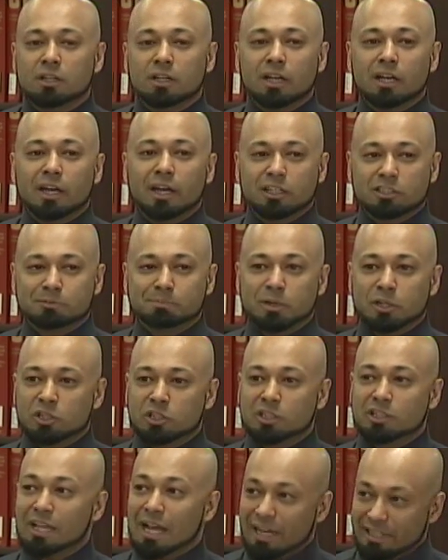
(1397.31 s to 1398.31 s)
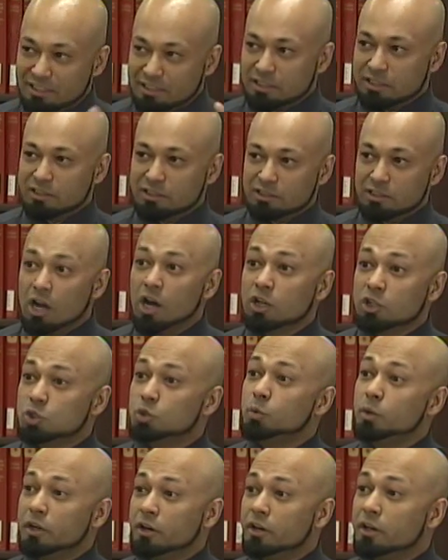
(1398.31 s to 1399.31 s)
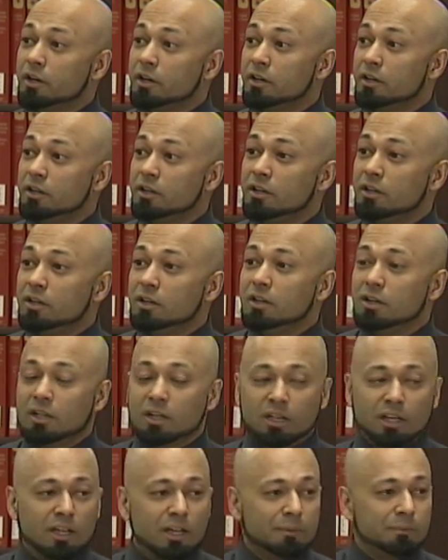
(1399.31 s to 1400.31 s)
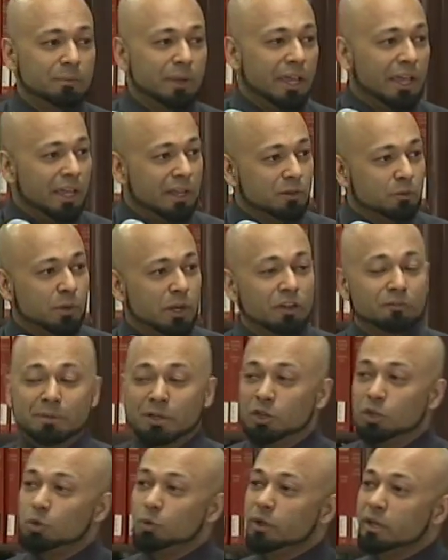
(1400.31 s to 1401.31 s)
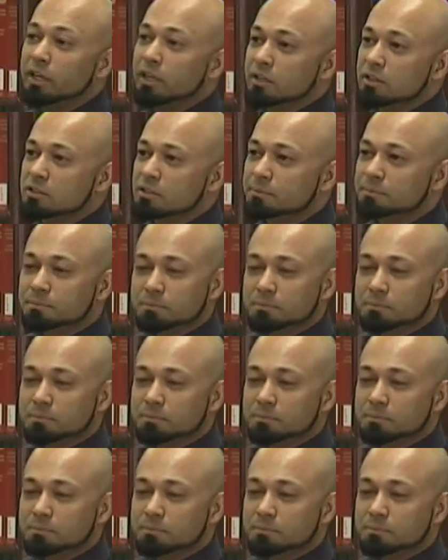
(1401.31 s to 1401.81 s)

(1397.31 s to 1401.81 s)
especially ISIS, on Twitter. And what I've been doing is,